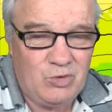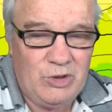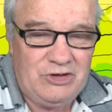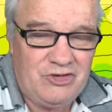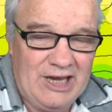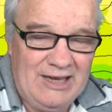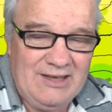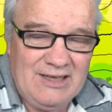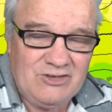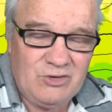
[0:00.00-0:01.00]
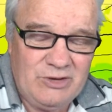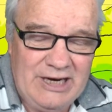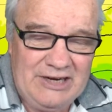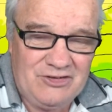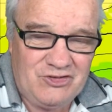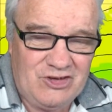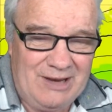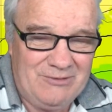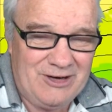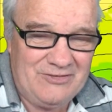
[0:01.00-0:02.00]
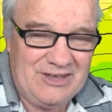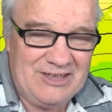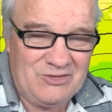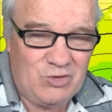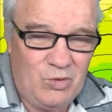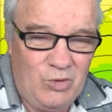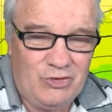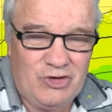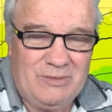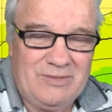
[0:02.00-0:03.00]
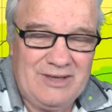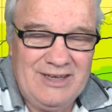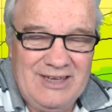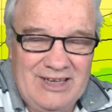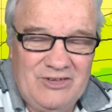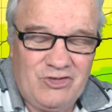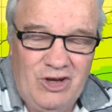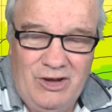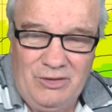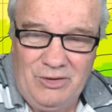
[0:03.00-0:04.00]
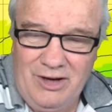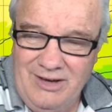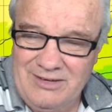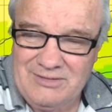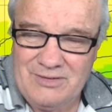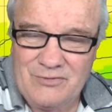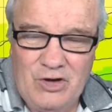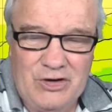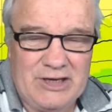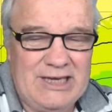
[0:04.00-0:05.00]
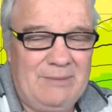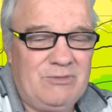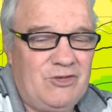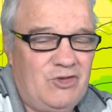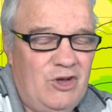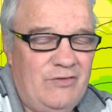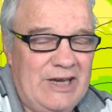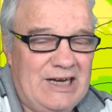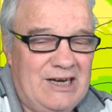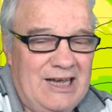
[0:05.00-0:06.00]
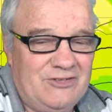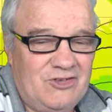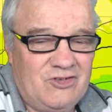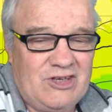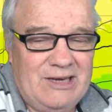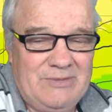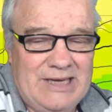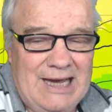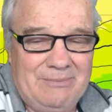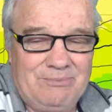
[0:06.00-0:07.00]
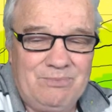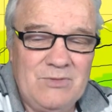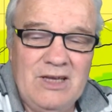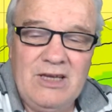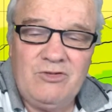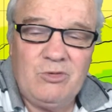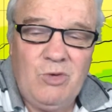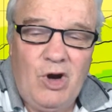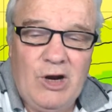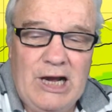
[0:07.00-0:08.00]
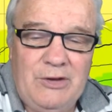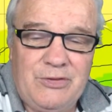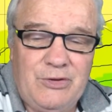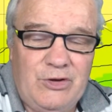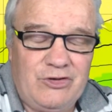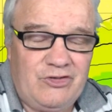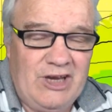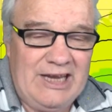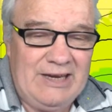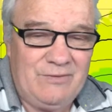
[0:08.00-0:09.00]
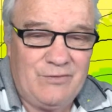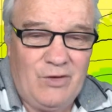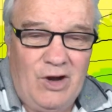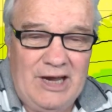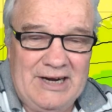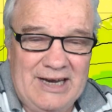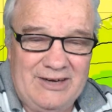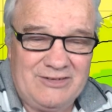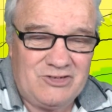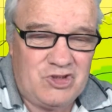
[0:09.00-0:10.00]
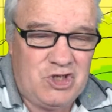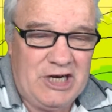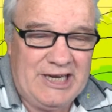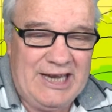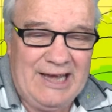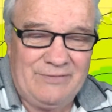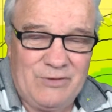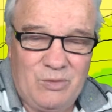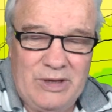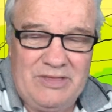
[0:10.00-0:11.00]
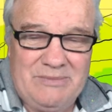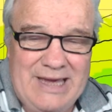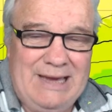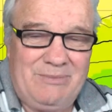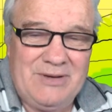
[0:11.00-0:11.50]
winter, so we're out of summer, and it's awesome. And so I thought, I've got a couple of survey classes coming up tomorrow, Thursday and Friday. I'll check out the weather map,